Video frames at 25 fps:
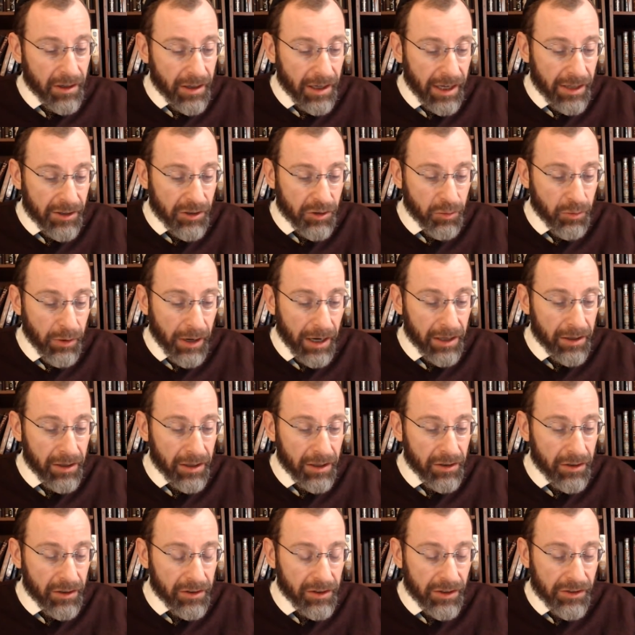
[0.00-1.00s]
it's where
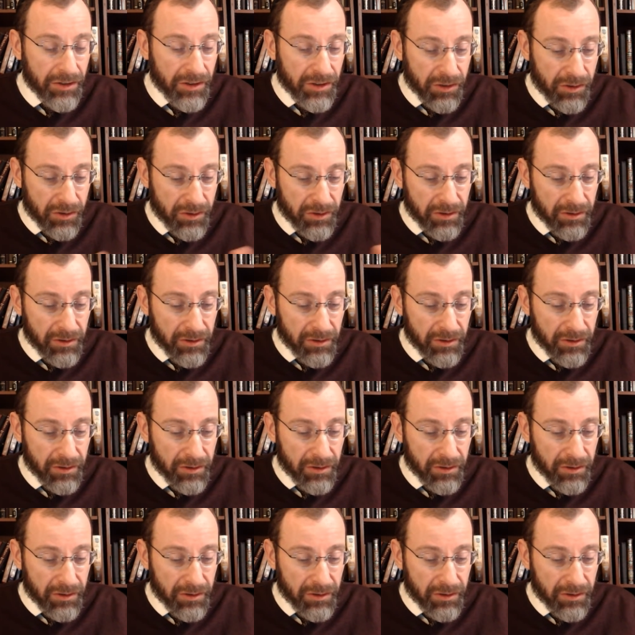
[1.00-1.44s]
this is